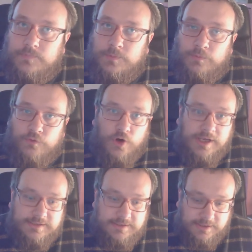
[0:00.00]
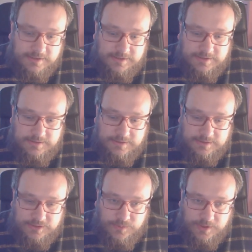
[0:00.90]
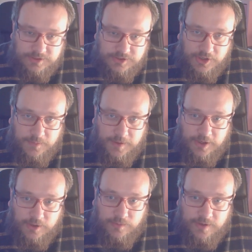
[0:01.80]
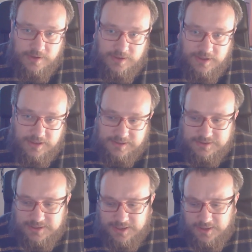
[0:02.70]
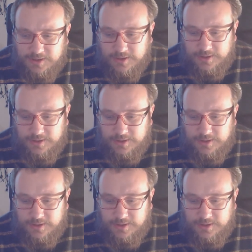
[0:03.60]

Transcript: Before I get started, this one is going to be a long one, I can tell.